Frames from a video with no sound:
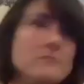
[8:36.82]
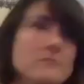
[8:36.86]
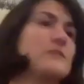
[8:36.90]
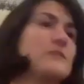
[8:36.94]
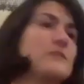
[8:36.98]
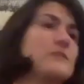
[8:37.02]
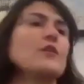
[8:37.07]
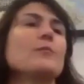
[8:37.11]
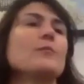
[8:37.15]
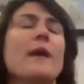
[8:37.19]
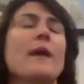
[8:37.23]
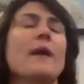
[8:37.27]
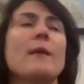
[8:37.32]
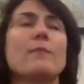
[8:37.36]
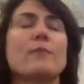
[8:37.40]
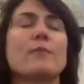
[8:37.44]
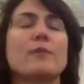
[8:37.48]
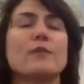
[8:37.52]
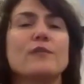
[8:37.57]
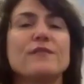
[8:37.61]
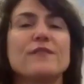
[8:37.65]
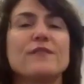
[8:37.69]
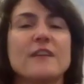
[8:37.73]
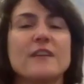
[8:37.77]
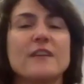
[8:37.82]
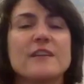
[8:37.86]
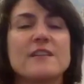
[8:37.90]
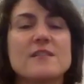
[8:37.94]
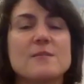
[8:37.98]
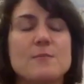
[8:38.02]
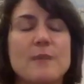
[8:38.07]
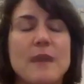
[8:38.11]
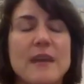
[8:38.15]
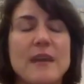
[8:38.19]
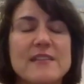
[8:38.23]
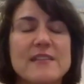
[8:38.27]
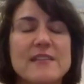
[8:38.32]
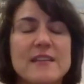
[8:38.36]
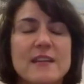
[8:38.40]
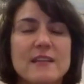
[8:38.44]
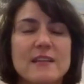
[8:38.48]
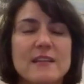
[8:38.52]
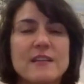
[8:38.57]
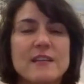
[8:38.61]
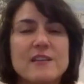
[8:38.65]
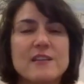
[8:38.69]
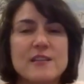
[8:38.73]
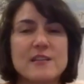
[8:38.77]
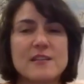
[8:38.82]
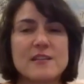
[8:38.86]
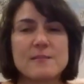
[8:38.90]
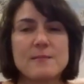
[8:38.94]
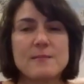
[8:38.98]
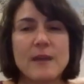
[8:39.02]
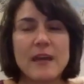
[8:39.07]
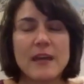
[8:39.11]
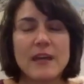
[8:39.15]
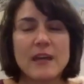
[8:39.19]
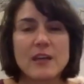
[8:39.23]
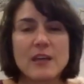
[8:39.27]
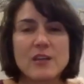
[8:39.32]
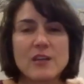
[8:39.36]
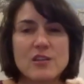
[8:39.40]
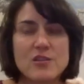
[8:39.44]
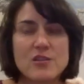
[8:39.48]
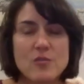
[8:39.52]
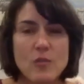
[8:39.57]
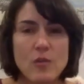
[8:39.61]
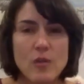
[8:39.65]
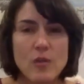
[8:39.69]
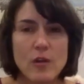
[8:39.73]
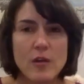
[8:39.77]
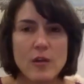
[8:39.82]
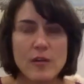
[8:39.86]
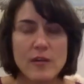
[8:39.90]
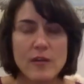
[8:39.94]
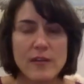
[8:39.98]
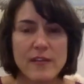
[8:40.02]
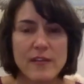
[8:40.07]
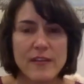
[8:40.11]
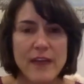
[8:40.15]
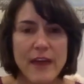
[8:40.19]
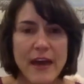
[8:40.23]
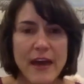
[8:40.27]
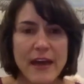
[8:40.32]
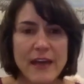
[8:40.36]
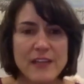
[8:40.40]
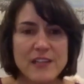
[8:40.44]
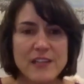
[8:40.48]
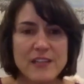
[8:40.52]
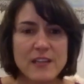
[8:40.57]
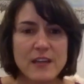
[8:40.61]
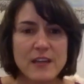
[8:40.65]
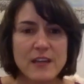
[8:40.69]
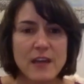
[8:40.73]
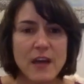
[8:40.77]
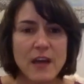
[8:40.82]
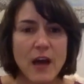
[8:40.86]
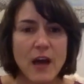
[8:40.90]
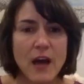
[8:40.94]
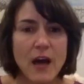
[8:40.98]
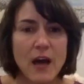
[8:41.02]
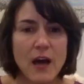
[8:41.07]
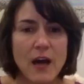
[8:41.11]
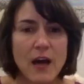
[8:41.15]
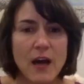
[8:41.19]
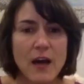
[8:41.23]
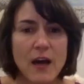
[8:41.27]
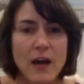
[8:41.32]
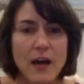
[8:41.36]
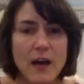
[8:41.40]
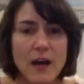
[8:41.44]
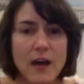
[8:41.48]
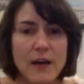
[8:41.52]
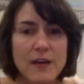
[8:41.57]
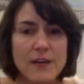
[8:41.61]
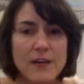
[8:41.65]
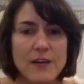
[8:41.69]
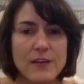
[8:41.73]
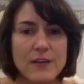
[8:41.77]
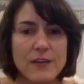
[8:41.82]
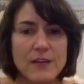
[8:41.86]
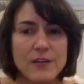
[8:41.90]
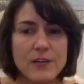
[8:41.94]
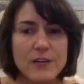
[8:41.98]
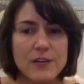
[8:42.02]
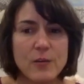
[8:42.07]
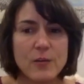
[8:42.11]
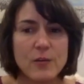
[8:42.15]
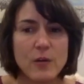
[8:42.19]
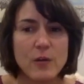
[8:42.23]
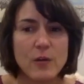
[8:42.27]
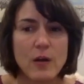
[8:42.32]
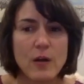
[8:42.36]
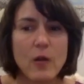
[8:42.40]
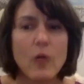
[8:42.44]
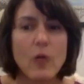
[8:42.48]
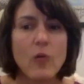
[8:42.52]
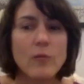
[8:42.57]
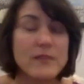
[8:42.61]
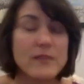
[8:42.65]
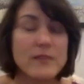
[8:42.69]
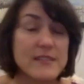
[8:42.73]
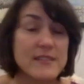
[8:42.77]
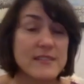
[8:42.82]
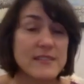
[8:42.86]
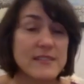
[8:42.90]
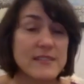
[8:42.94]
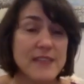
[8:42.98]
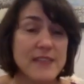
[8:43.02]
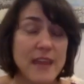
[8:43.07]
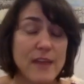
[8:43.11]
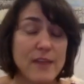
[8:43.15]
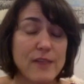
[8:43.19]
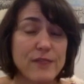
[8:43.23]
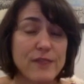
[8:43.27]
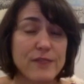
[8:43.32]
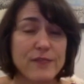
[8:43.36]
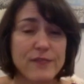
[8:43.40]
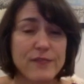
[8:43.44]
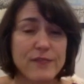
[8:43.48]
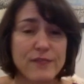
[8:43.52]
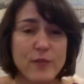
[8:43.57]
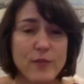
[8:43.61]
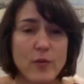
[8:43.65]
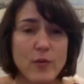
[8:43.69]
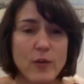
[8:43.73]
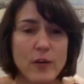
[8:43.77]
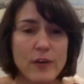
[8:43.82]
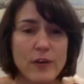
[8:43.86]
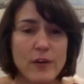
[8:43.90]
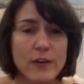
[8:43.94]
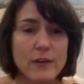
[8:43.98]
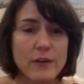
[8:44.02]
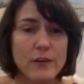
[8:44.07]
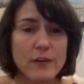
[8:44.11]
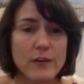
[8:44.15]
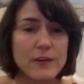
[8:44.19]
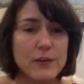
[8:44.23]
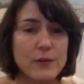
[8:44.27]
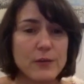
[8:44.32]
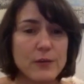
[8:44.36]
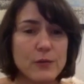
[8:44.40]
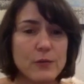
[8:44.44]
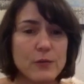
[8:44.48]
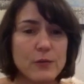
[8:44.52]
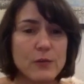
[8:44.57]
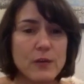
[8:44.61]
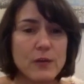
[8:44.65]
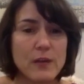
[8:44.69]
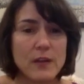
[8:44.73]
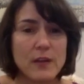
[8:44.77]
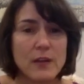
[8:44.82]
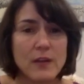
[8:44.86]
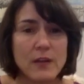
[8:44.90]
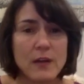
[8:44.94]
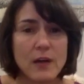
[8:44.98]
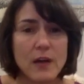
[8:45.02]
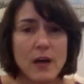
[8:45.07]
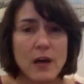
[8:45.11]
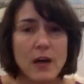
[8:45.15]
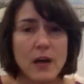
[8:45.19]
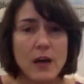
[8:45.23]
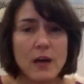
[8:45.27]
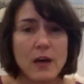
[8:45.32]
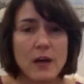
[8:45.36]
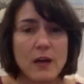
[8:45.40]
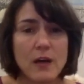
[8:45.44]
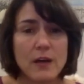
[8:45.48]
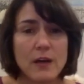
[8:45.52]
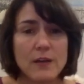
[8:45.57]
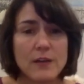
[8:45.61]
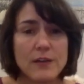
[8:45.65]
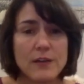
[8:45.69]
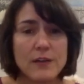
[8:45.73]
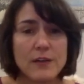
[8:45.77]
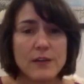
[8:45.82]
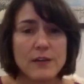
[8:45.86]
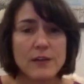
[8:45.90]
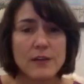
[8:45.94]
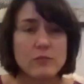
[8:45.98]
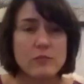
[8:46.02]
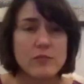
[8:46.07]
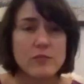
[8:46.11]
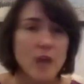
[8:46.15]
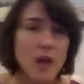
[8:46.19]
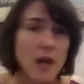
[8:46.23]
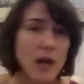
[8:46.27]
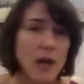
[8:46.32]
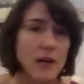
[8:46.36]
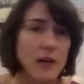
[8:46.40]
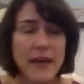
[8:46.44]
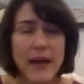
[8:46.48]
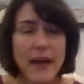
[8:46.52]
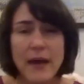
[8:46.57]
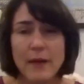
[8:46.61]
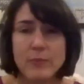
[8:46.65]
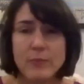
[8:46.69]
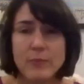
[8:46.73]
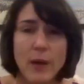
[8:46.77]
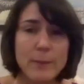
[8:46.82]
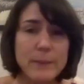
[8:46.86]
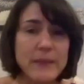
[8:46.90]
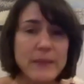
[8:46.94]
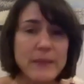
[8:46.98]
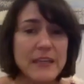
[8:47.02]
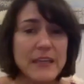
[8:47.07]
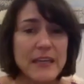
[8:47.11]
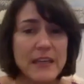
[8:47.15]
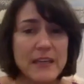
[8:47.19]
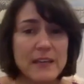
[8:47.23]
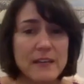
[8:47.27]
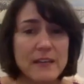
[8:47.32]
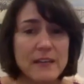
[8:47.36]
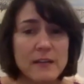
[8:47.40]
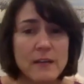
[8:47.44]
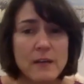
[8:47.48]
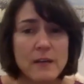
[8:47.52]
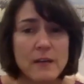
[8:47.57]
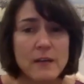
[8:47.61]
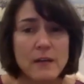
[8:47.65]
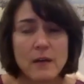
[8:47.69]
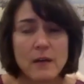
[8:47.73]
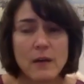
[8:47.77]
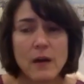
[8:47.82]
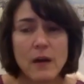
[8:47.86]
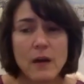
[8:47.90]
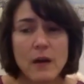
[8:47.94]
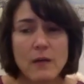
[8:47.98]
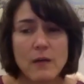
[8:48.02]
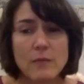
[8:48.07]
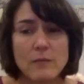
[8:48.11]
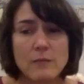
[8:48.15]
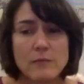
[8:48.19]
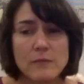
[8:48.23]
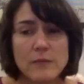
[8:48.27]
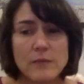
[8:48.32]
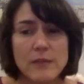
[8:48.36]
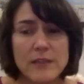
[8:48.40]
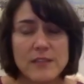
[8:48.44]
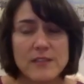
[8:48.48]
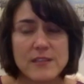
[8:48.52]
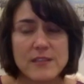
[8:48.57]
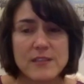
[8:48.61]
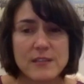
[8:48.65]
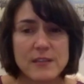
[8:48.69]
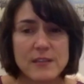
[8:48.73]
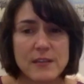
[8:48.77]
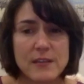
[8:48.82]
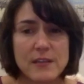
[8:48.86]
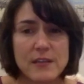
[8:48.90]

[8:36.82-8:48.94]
So pet proofing is basically just making sure that your home is safe for your new dog, cat, puppy, kitten. It's